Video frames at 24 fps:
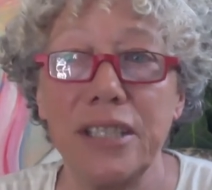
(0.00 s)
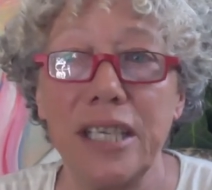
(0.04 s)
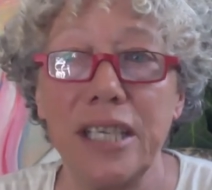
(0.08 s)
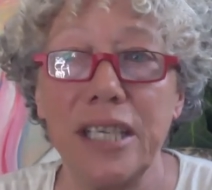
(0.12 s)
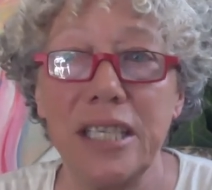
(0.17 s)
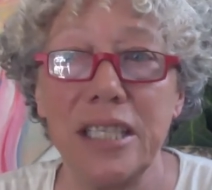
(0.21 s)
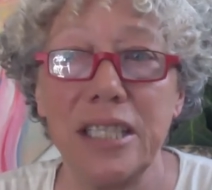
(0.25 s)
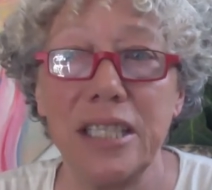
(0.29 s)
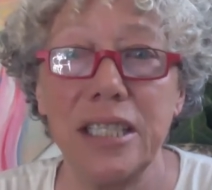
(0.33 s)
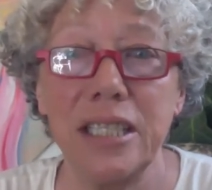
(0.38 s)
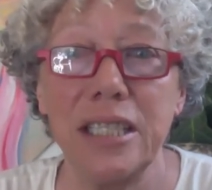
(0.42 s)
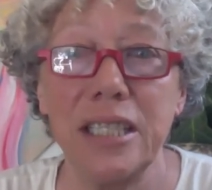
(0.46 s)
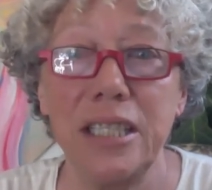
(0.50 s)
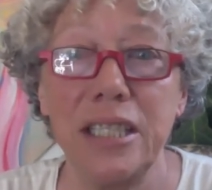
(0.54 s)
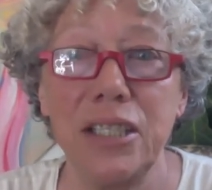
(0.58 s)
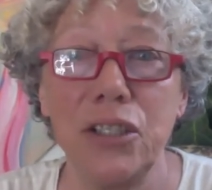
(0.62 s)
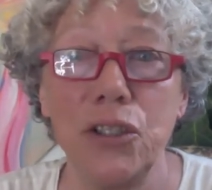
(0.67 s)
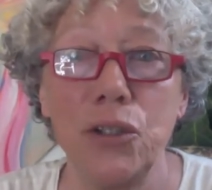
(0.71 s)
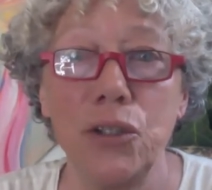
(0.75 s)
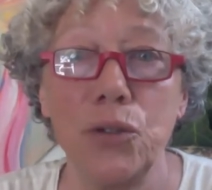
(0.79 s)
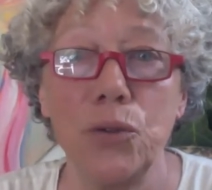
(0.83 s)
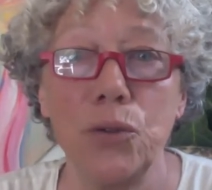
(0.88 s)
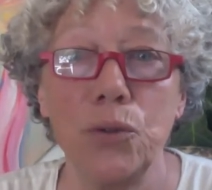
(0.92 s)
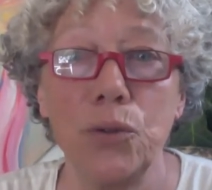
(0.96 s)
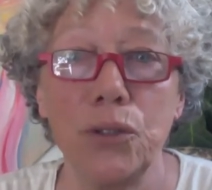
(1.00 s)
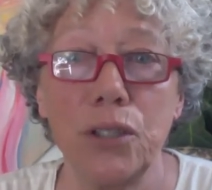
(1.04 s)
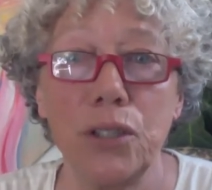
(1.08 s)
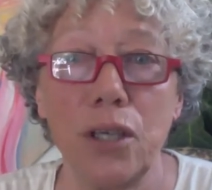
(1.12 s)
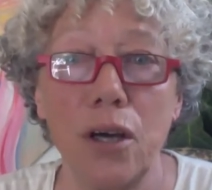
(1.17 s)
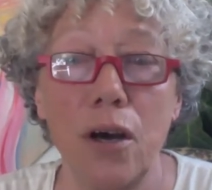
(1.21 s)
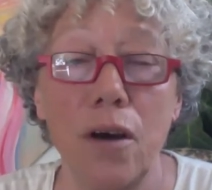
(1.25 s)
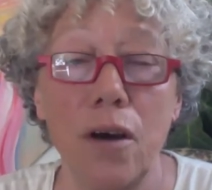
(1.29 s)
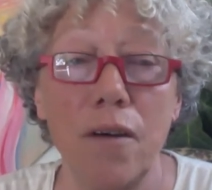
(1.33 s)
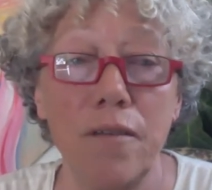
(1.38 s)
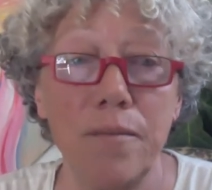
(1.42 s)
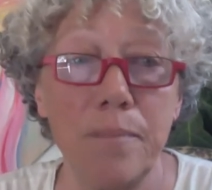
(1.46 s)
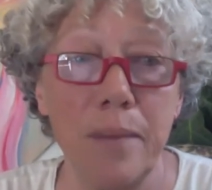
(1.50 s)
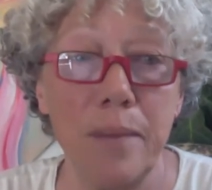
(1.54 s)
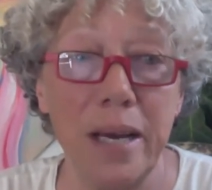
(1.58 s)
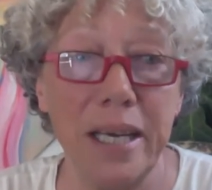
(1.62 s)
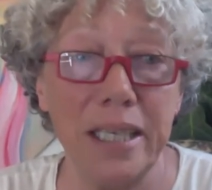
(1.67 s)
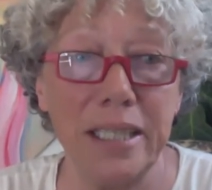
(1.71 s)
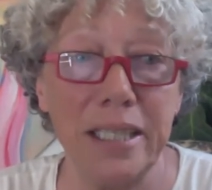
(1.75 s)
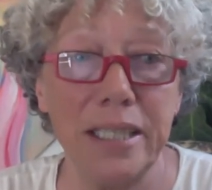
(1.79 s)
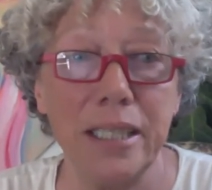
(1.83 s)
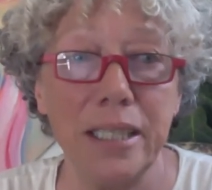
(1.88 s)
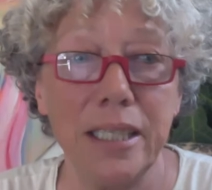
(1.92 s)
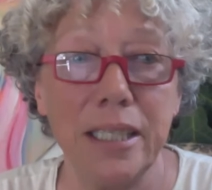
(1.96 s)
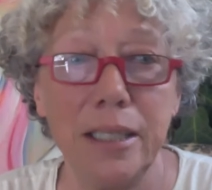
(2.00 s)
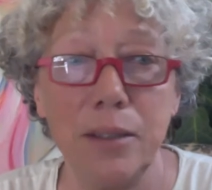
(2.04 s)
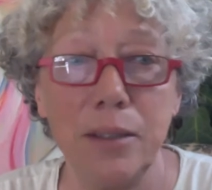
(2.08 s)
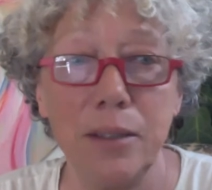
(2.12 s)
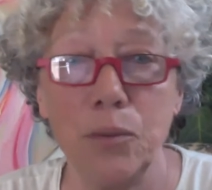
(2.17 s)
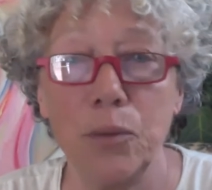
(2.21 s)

density tools of matter,